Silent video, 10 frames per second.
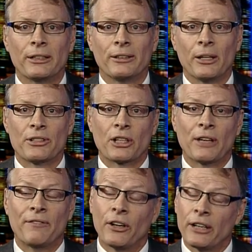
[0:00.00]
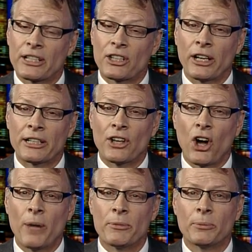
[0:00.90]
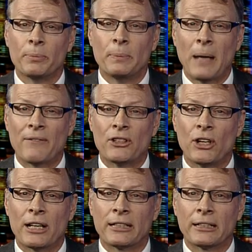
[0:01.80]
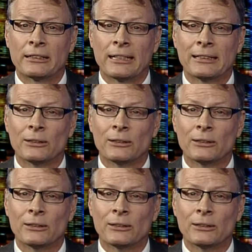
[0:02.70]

are you know, it's a very exciting time to have a drug that uh,